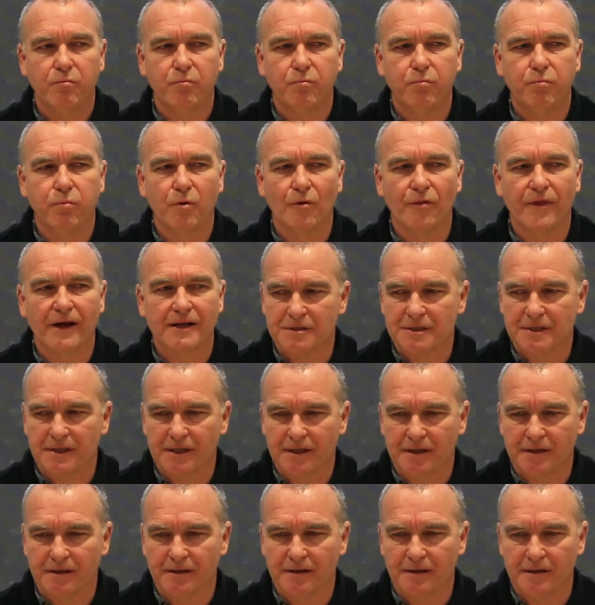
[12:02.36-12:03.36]
But that's
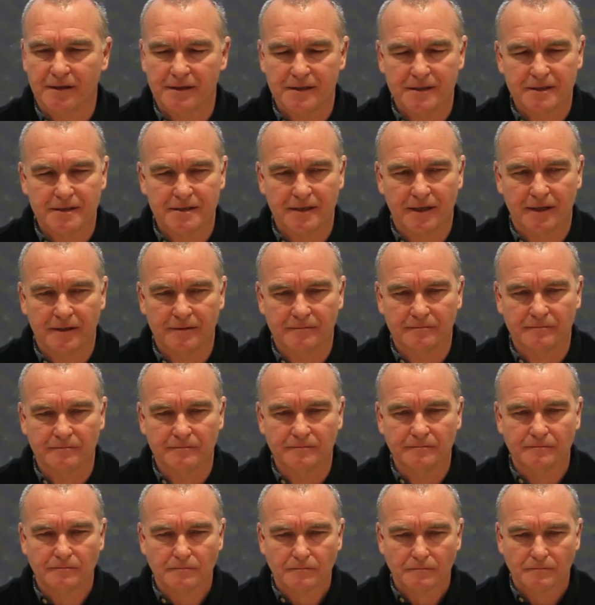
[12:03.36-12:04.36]
seen that
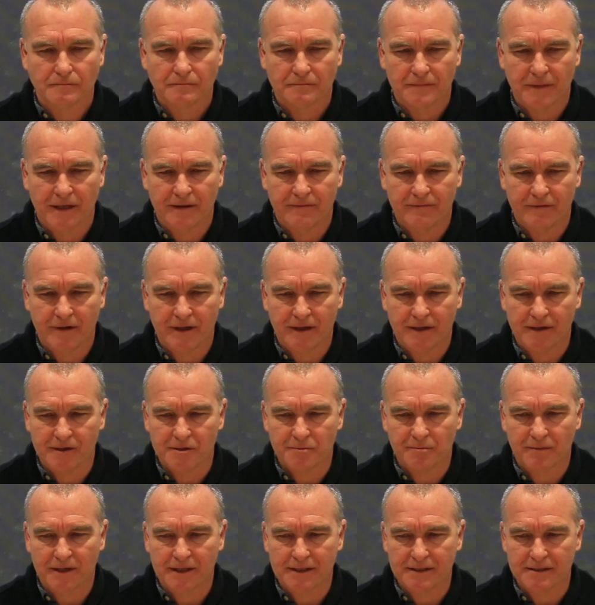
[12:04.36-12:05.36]
in
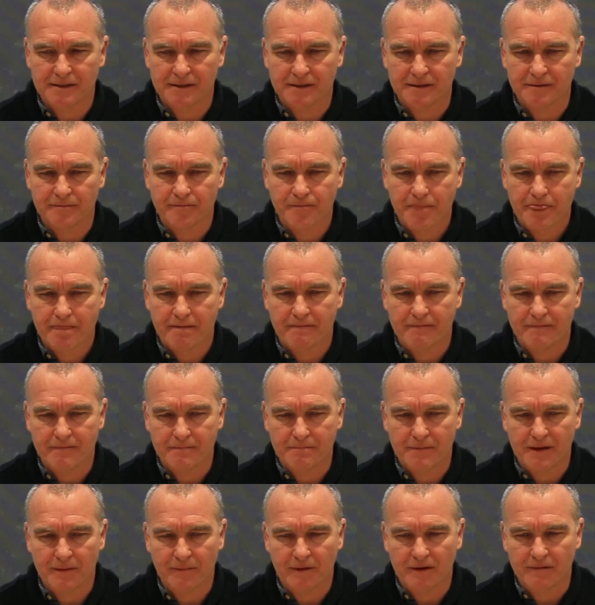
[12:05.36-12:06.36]
various places,
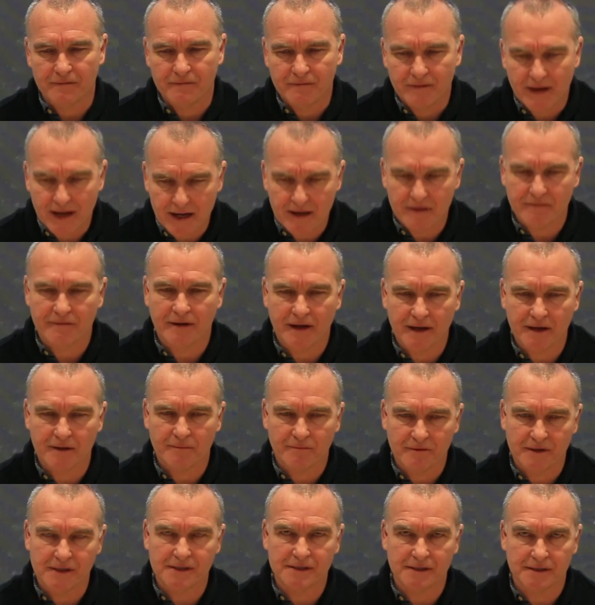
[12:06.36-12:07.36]
people are very, very
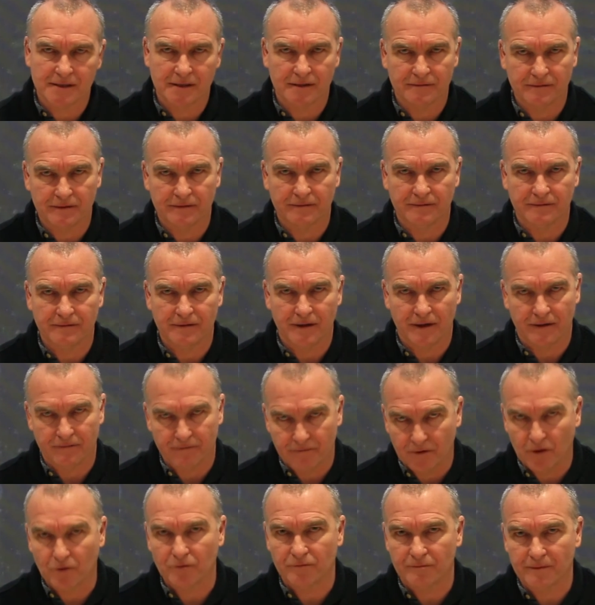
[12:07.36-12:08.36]
appreciative of
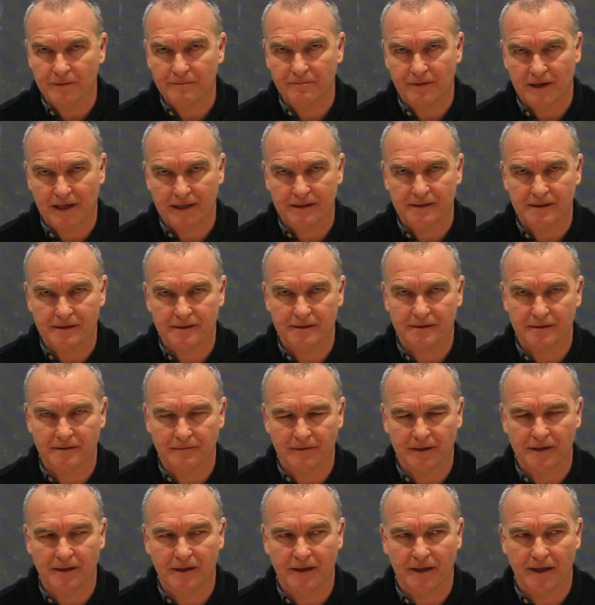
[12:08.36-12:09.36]
involvement practices
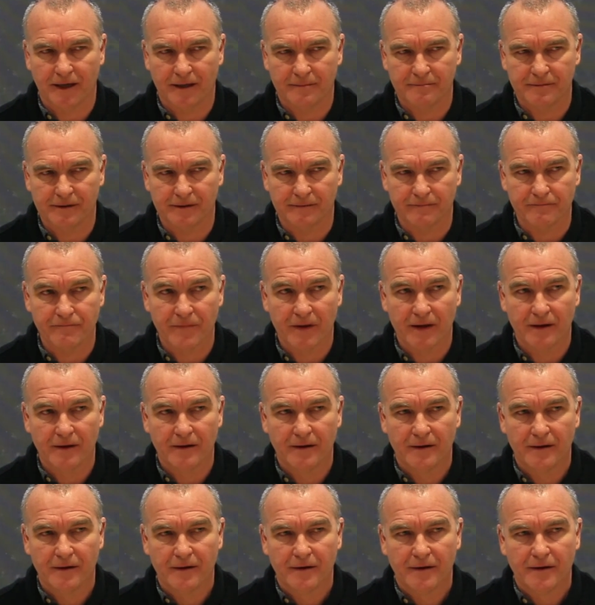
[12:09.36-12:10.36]
when they happen.
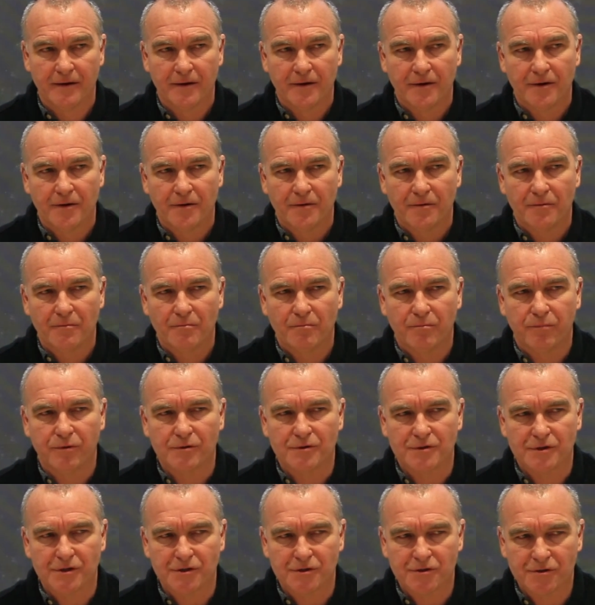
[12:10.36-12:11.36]

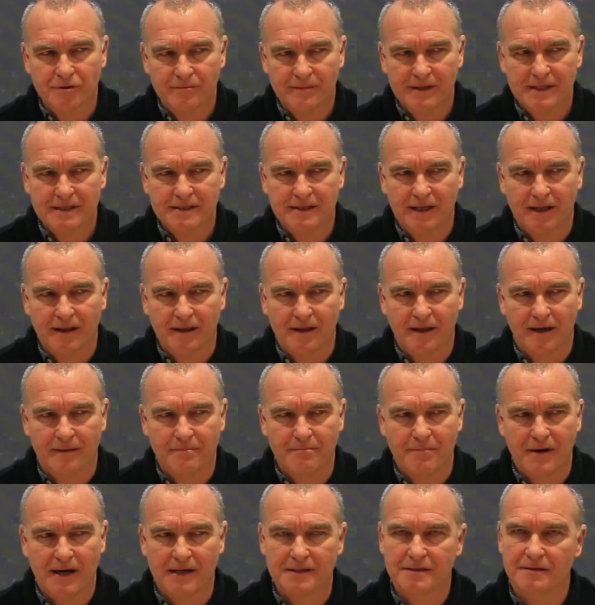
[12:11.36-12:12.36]
But to some extent
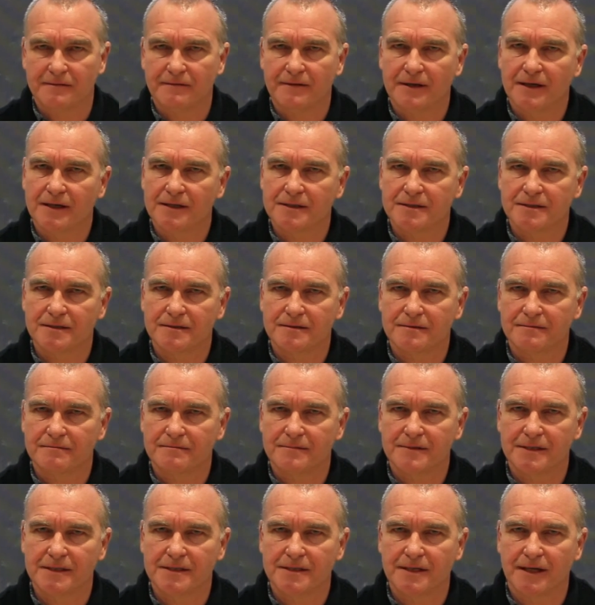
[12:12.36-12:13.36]
that pacifies
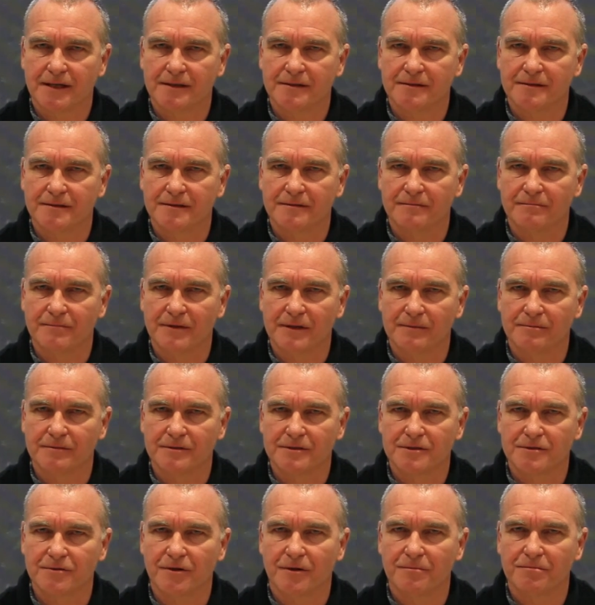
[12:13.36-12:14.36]
dissent and people
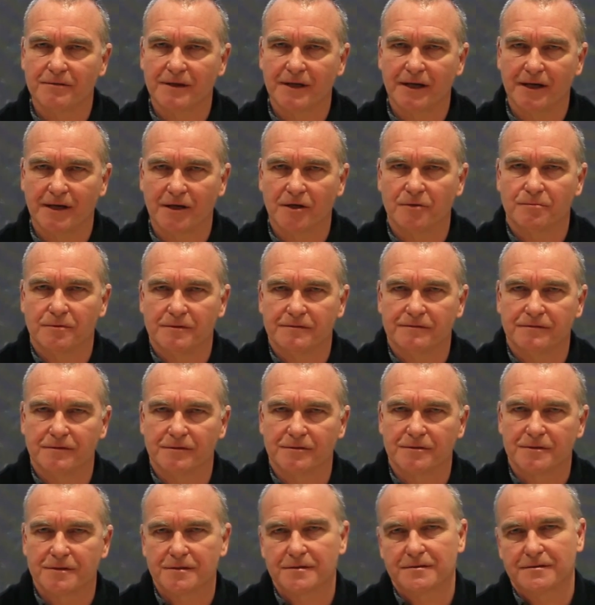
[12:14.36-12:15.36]
stop kicking up a
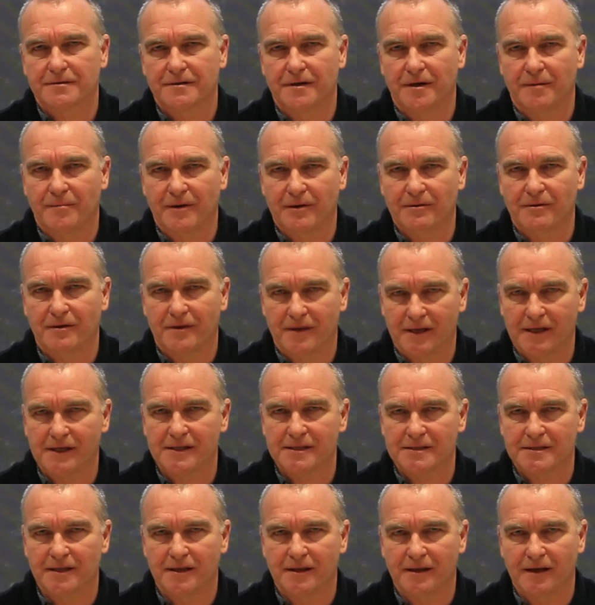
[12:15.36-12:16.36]
fuss about
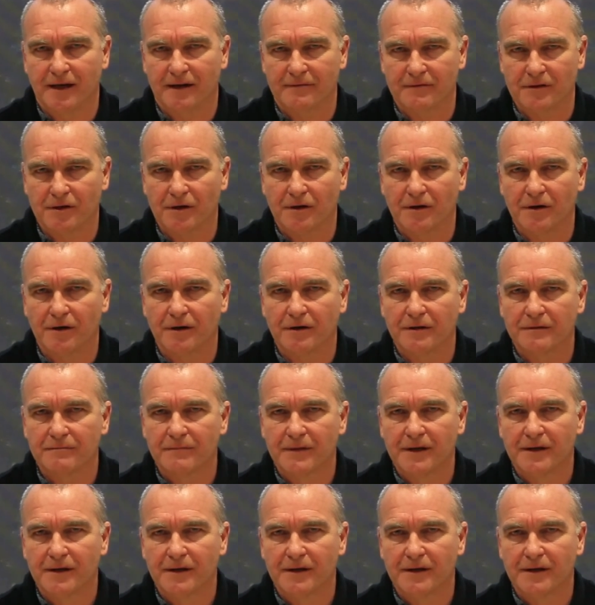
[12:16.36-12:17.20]
things that they haven't got,